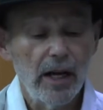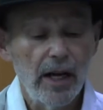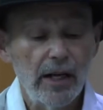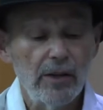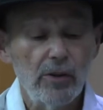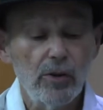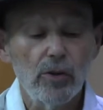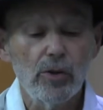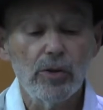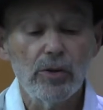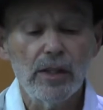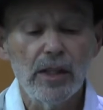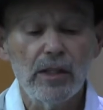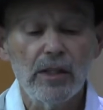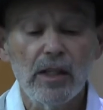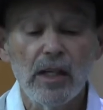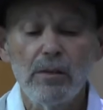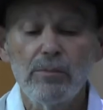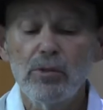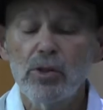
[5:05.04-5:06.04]
on earth
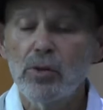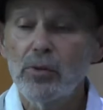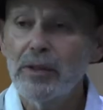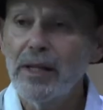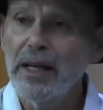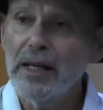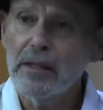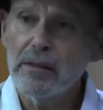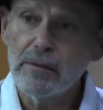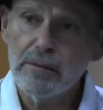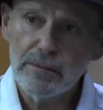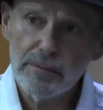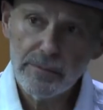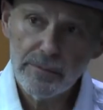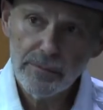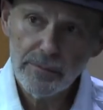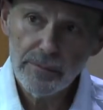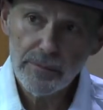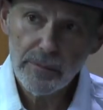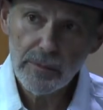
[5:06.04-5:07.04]
had come to an end.
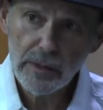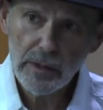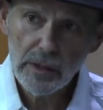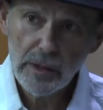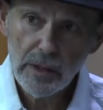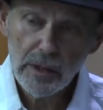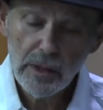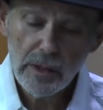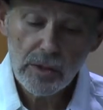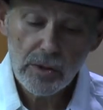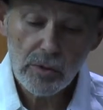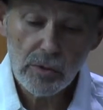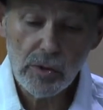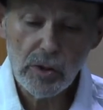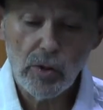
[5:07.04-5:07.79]
So,